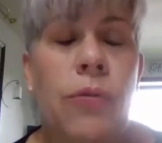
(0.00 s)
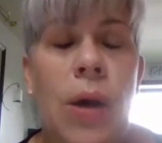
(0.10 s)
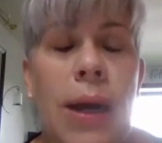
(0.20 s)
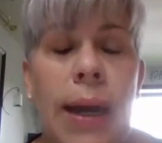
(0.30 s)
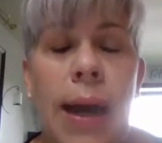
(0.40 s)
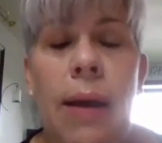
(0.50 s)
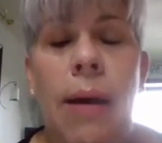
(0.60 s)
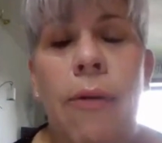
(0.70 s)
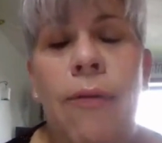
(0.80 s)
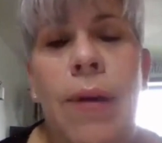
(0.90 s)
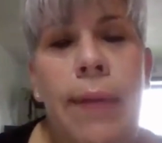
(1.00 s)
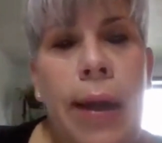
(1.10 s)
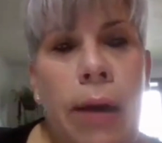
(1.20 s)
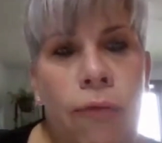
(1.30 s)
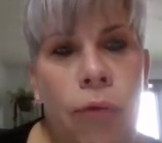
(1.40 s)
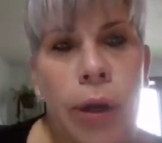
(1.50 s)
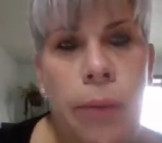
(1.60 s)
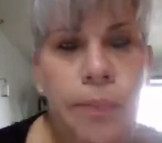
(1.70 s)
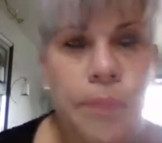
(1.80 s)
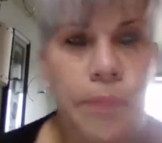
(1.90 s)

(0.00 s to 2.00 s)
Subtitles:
so I'll find that out for you.